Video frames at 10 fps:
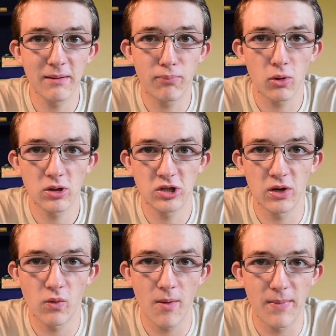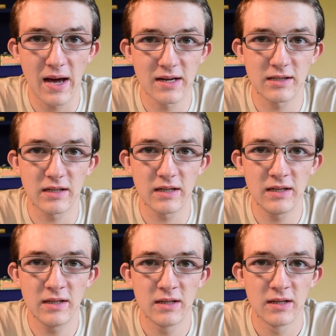portion of what bass
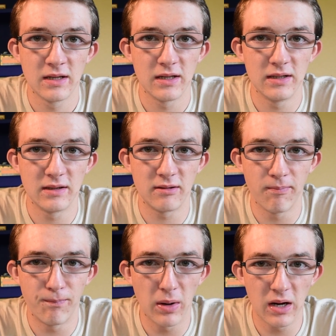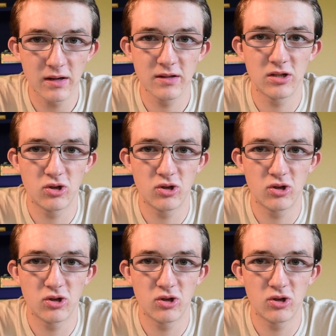eat is bugs,